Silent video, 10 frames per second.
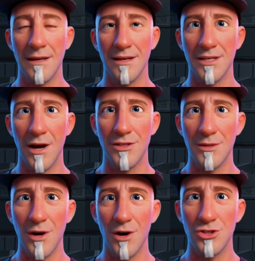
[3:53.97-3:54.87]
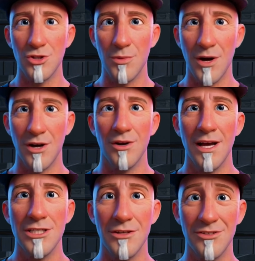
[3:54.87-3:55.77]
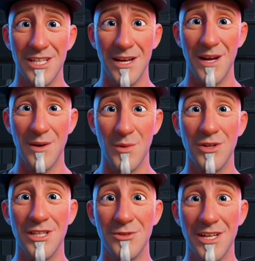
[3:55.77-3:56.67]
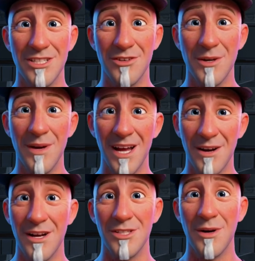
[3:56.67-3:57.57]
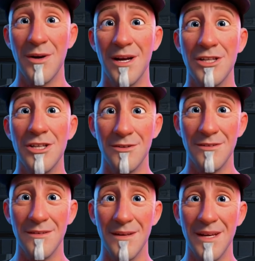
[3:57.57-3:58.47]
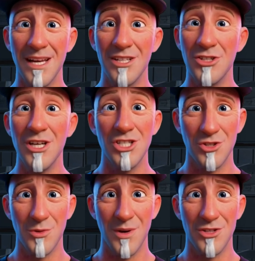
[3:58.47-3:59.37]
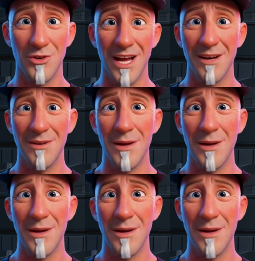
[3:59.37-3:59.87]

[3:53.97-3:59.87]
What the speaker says: Nothing blocks your progress. Think about what this means for the player experience. In a traditional puzzle game, the